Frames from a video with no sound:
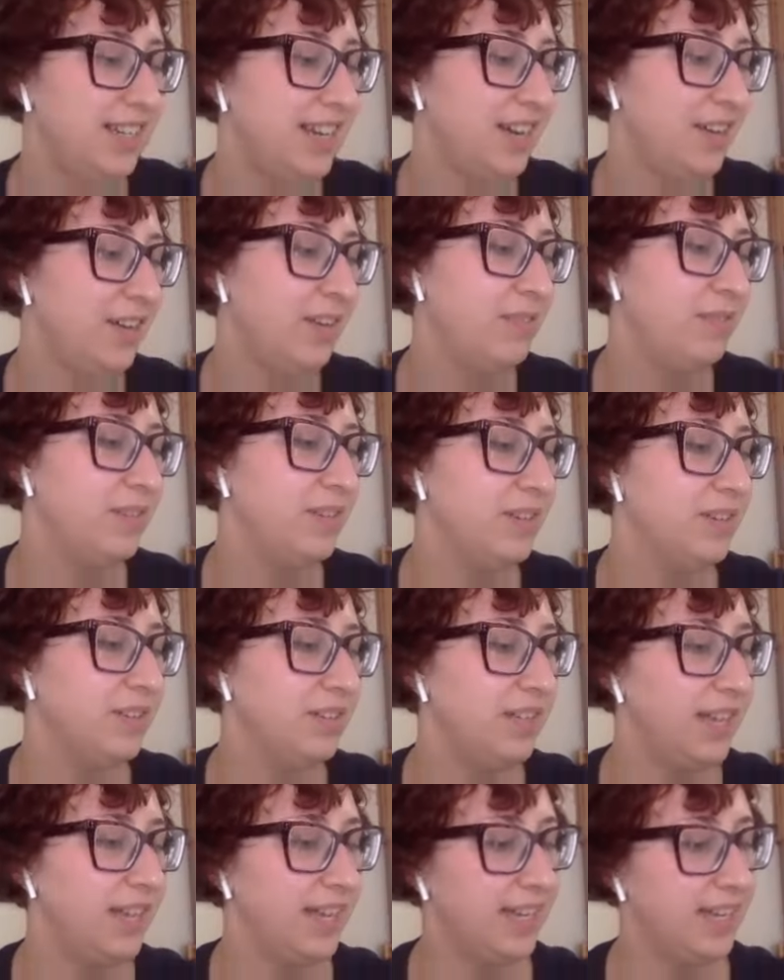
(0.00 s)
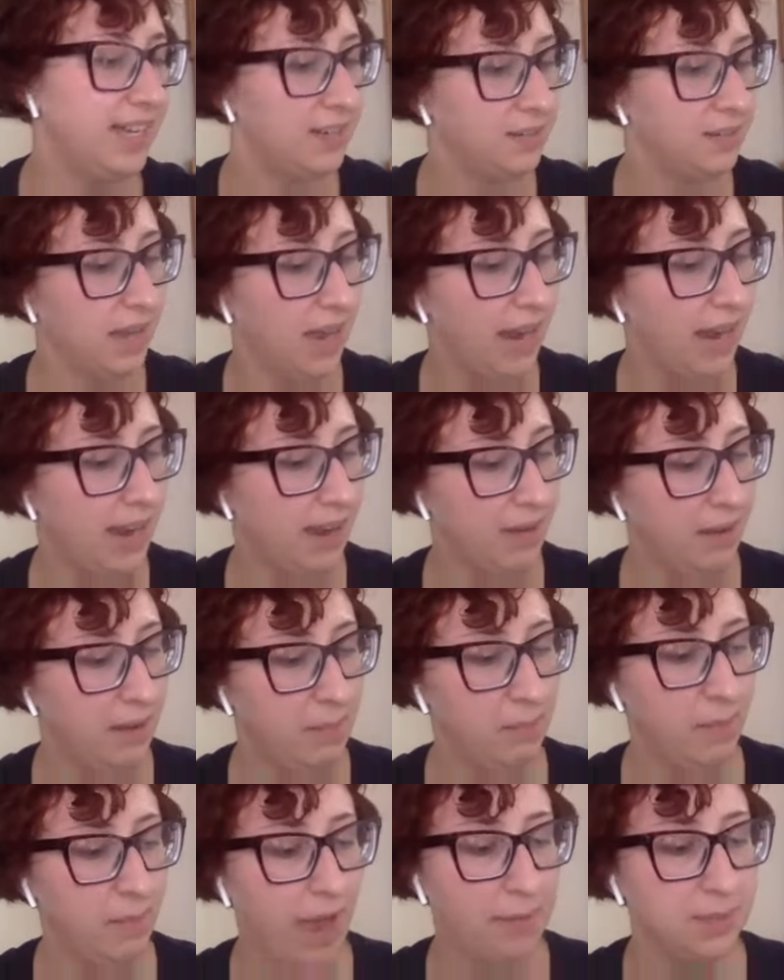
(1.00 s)
And now I feel like
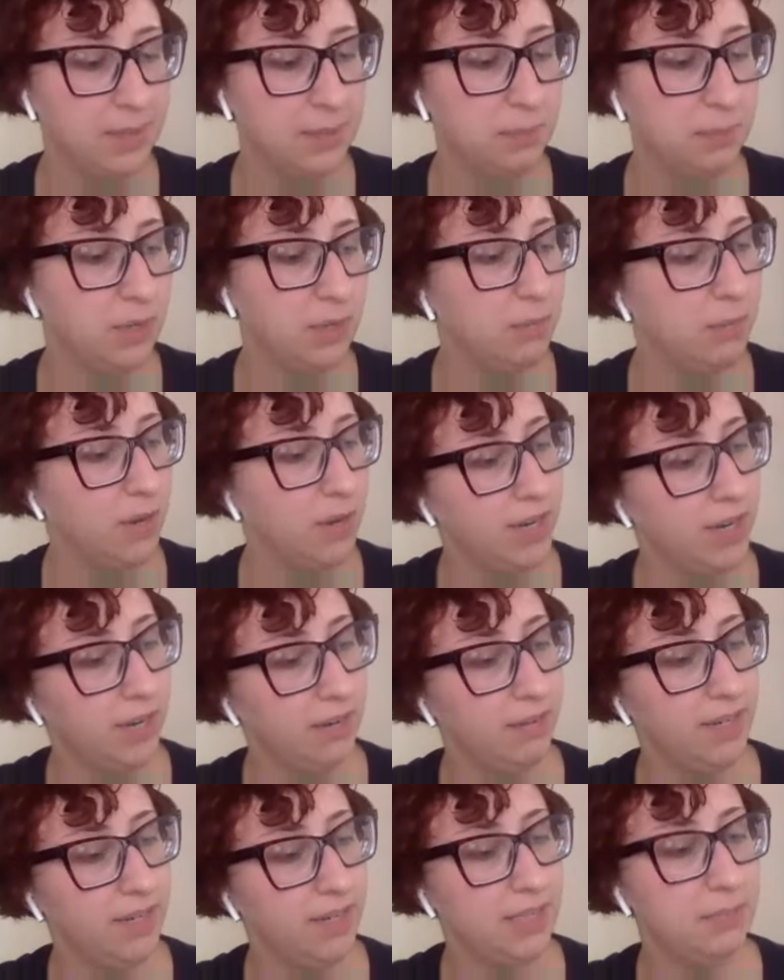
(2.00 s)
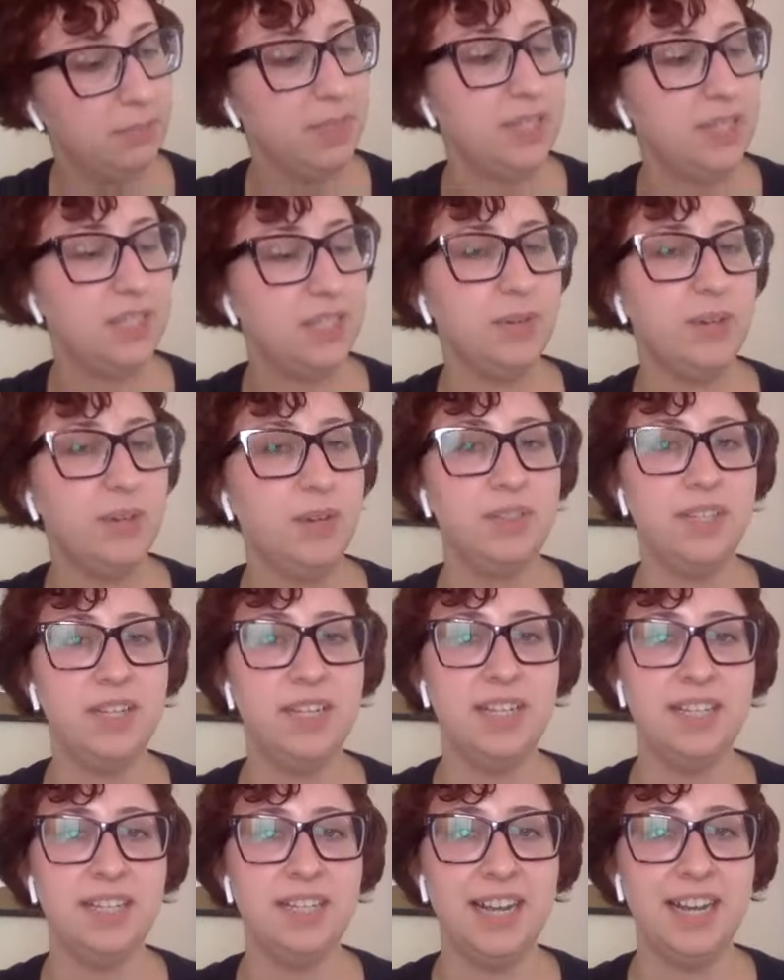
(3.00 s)
I was bookmarking recipes throughout the
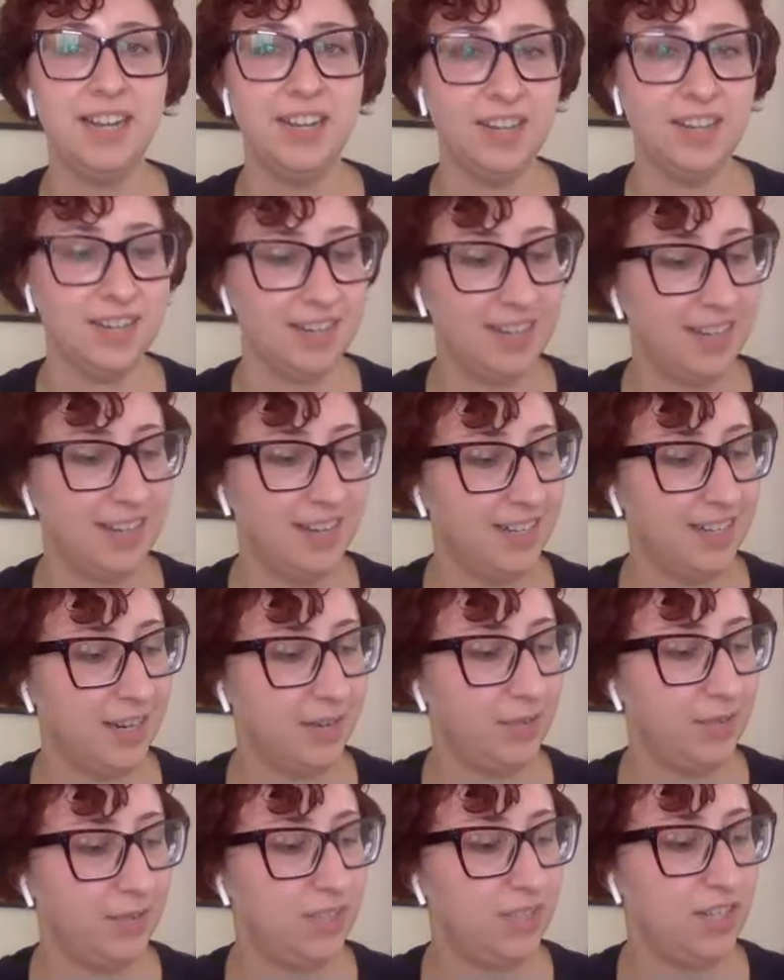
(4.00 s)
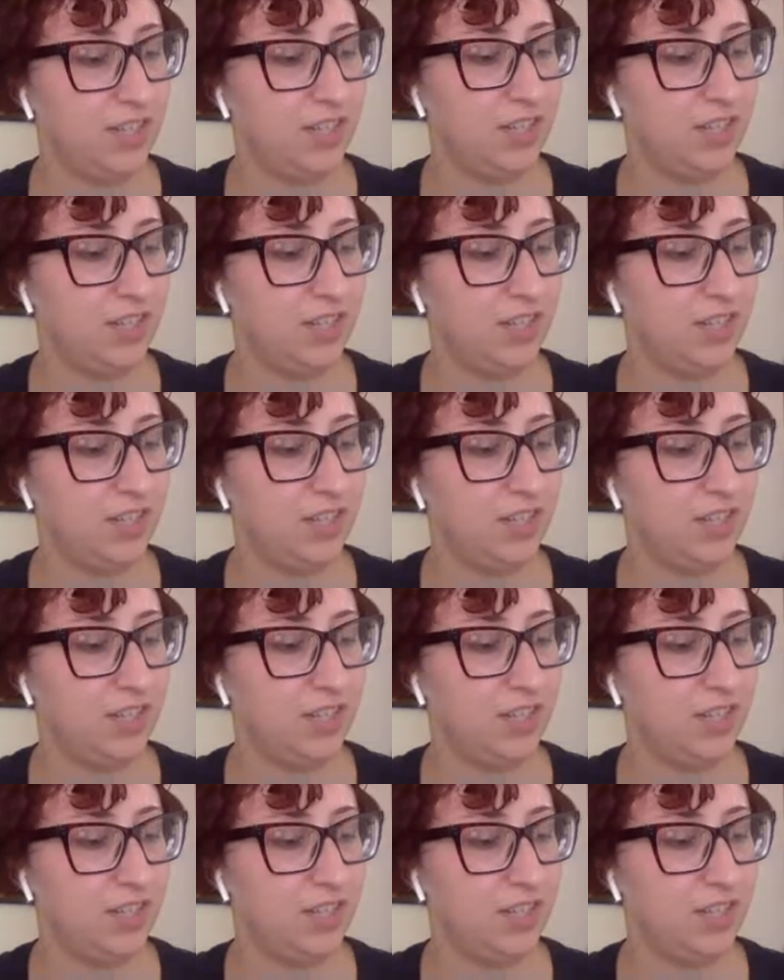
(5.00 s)
entire conversation.